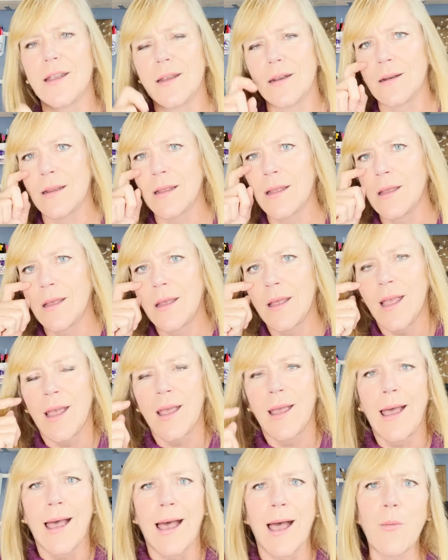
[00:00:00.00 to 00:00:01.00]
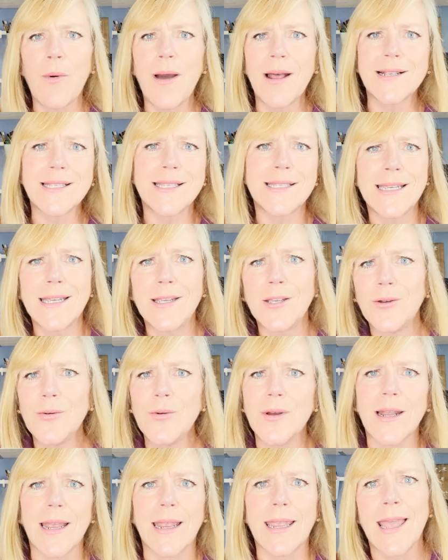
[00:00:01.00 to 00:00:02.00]
And I want to see
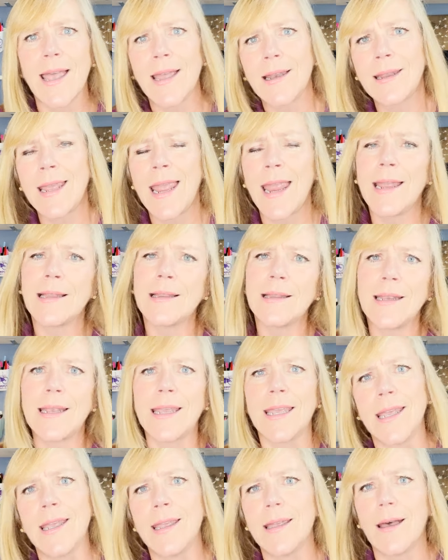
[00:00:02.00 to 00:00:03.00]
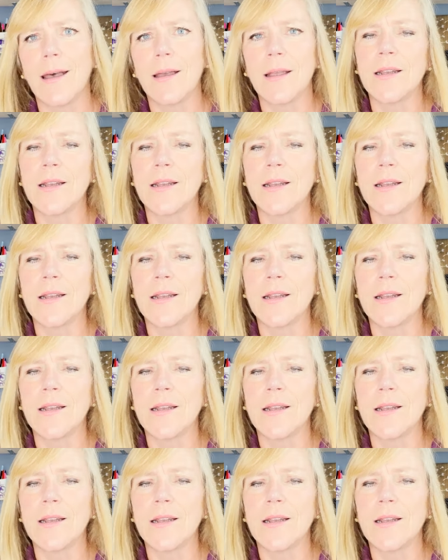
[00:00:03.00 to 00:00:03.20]
you in a Ken Canley Kia.